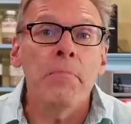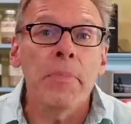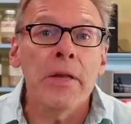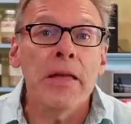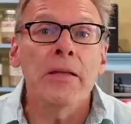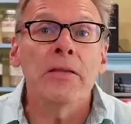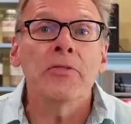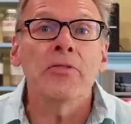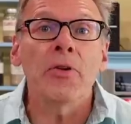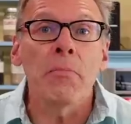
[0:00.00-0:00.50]

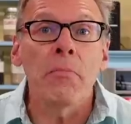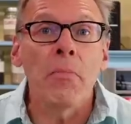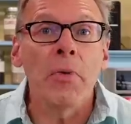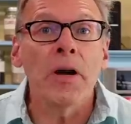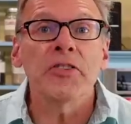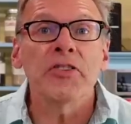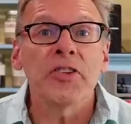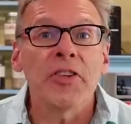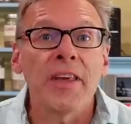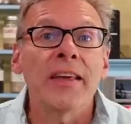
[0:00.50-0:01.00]
beans are
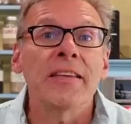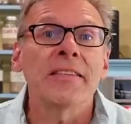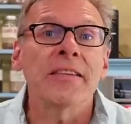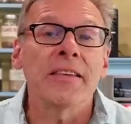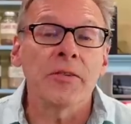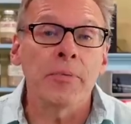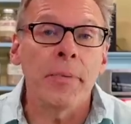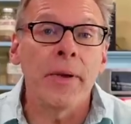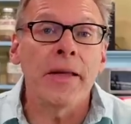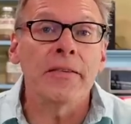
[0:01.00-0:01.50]
much less
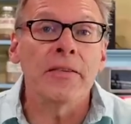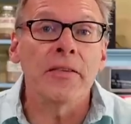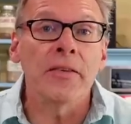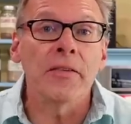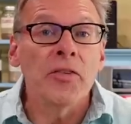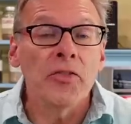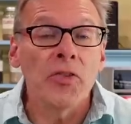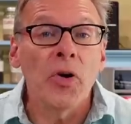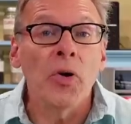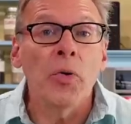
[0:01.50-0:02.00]
expensive.
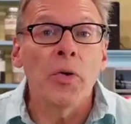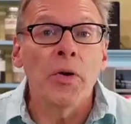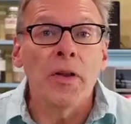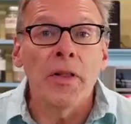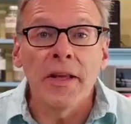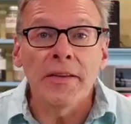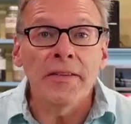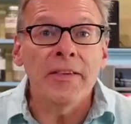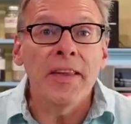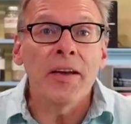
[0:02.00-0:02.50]
So
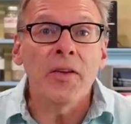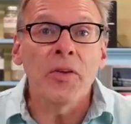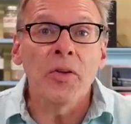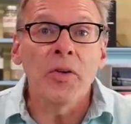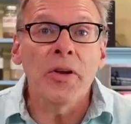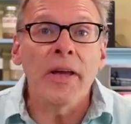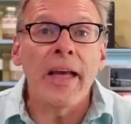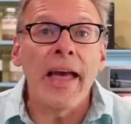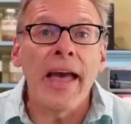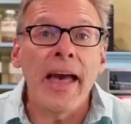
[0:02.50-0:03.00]
let's take a
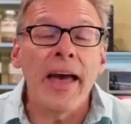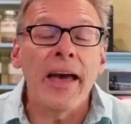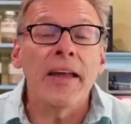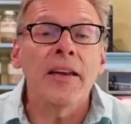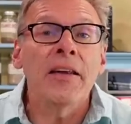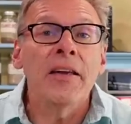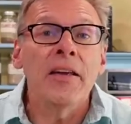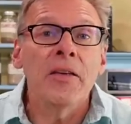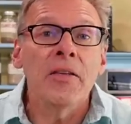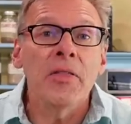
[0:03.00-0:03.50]
look at
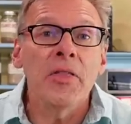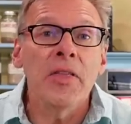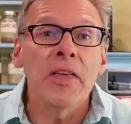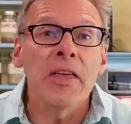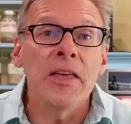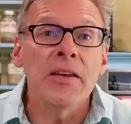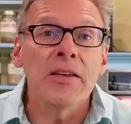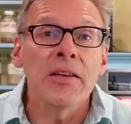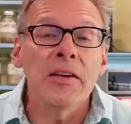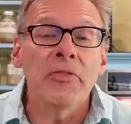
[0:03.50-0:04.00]

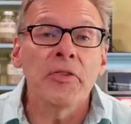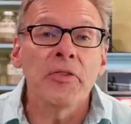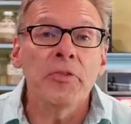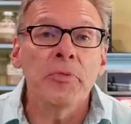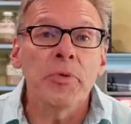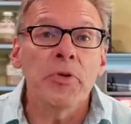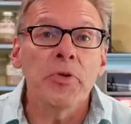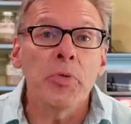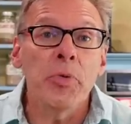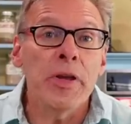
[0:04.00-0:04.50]
the difference
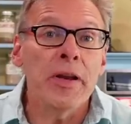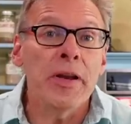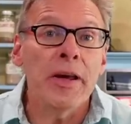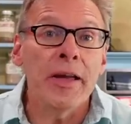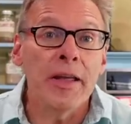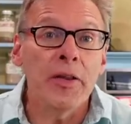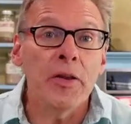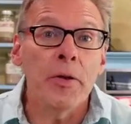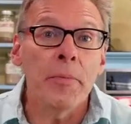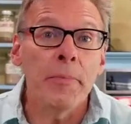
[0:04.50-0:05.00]
between a
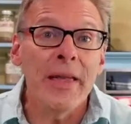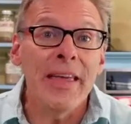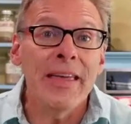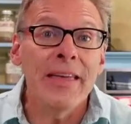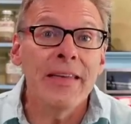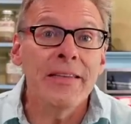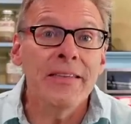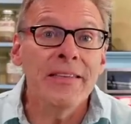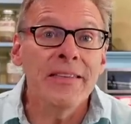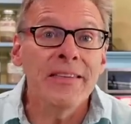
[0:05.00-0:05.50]
hill of
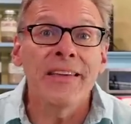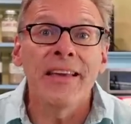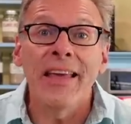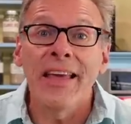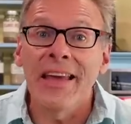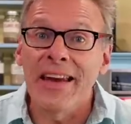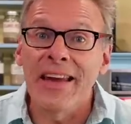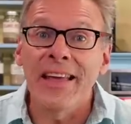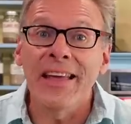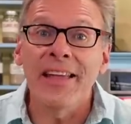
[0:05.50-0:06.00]
beans
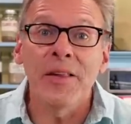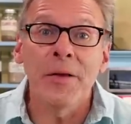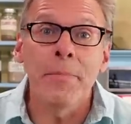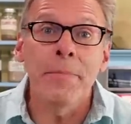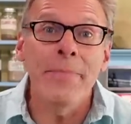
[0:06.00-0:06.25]
and a hill of